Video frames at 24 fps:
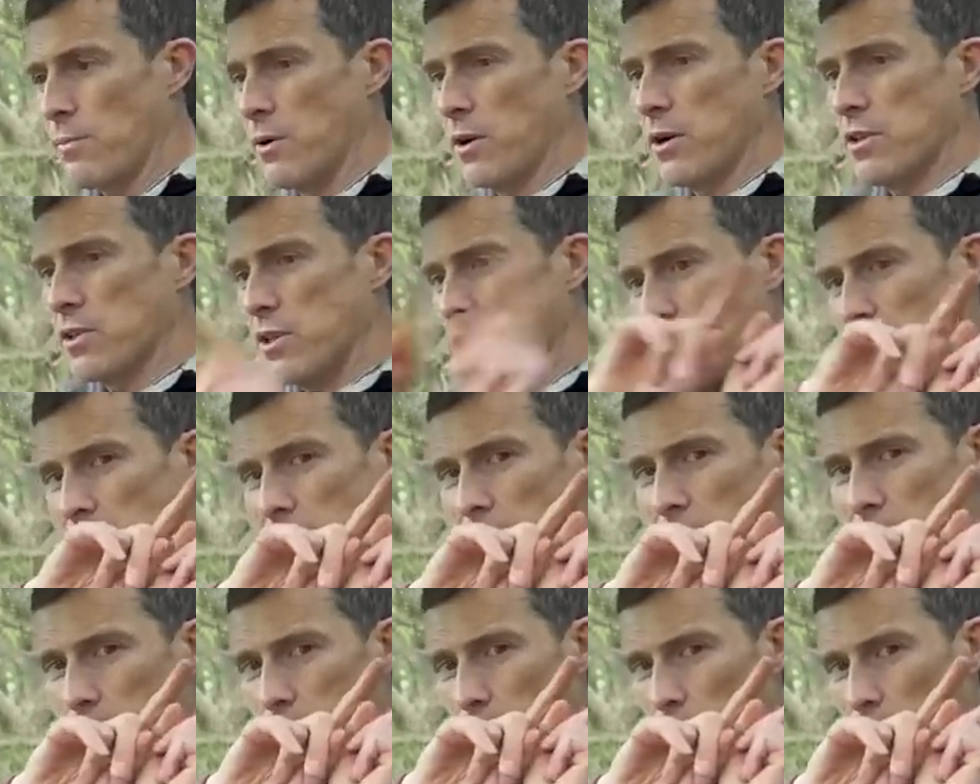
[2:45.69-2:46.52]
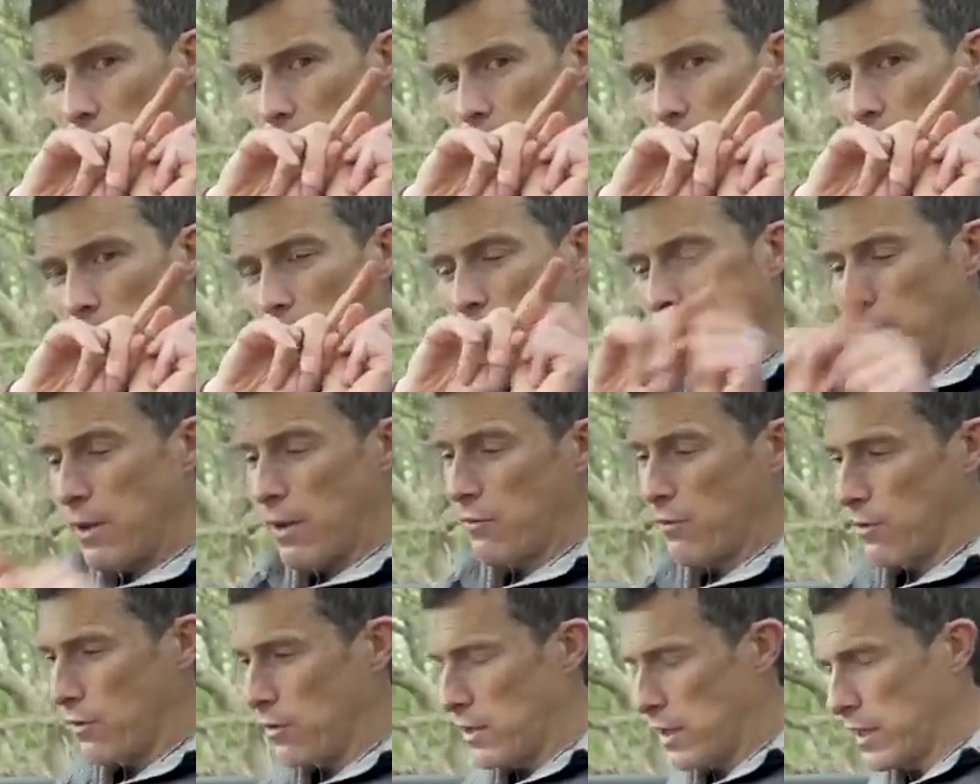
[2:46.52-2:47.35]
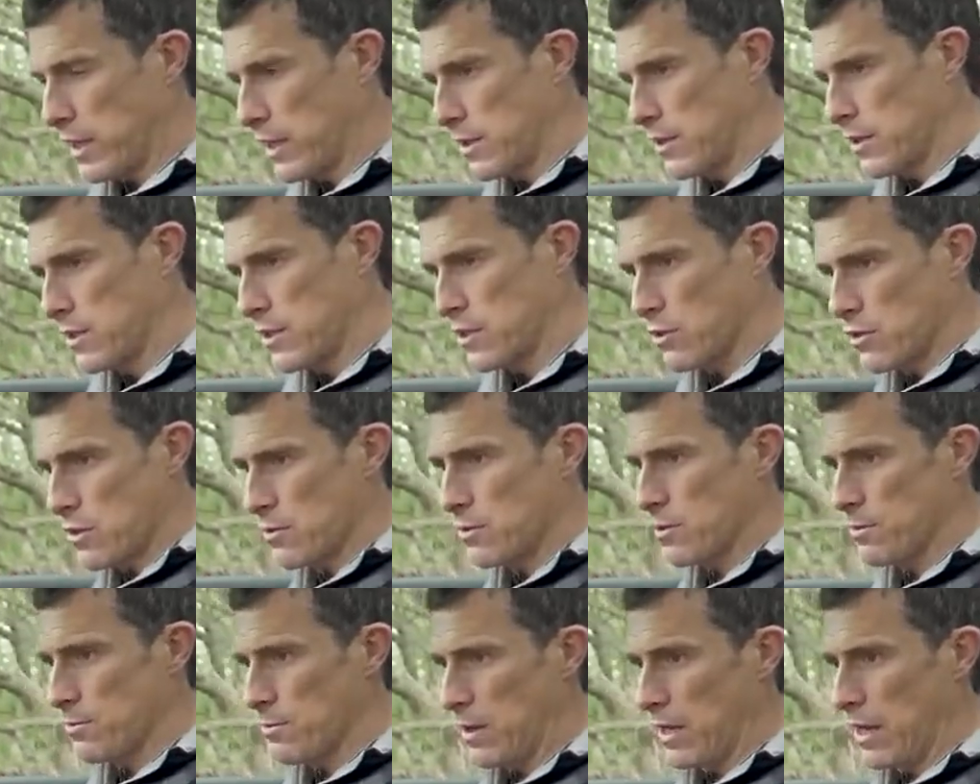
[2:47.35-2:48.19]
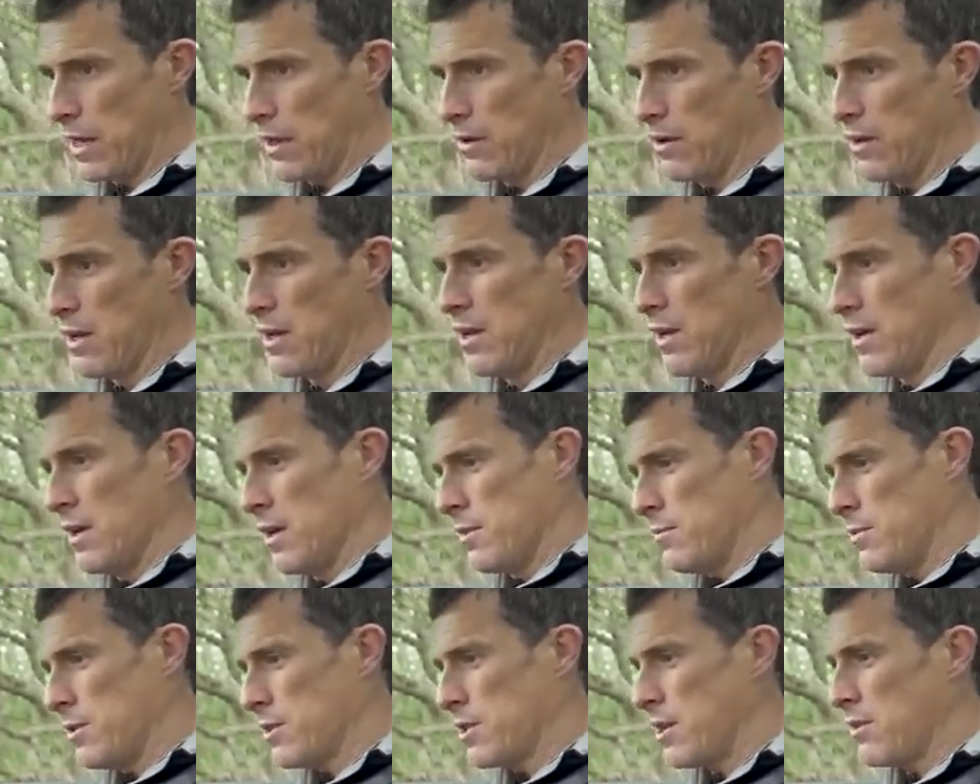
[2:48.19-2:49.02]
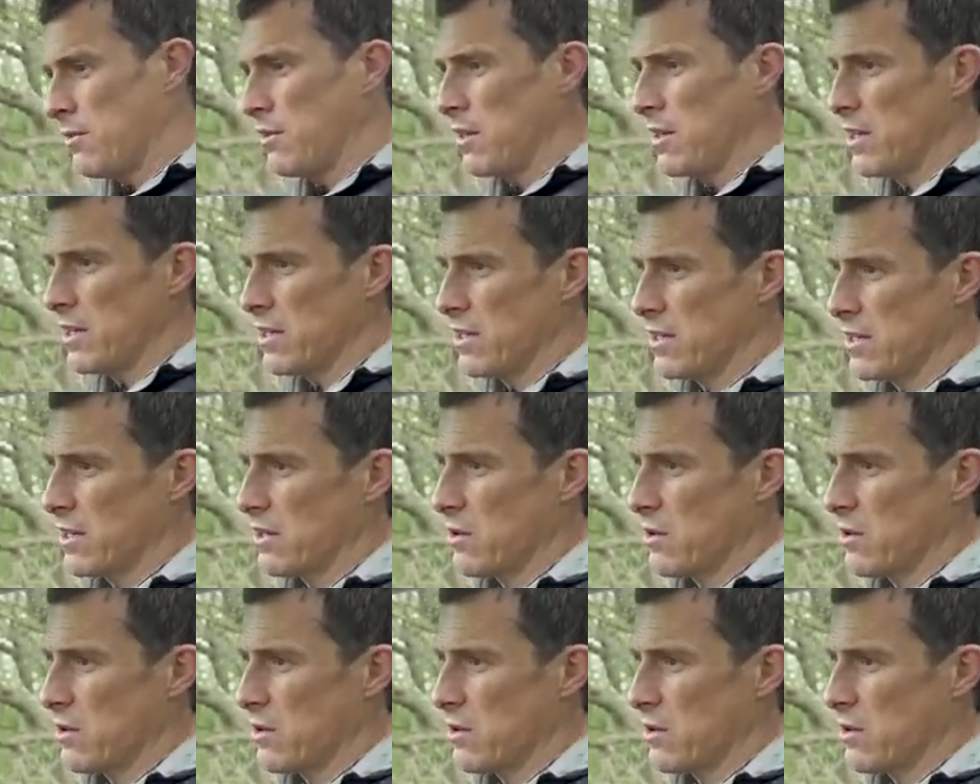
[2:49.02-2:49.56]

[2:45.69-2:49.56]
Peugeot, click on the pop-out button up there, follow the link in the description below. But generally, you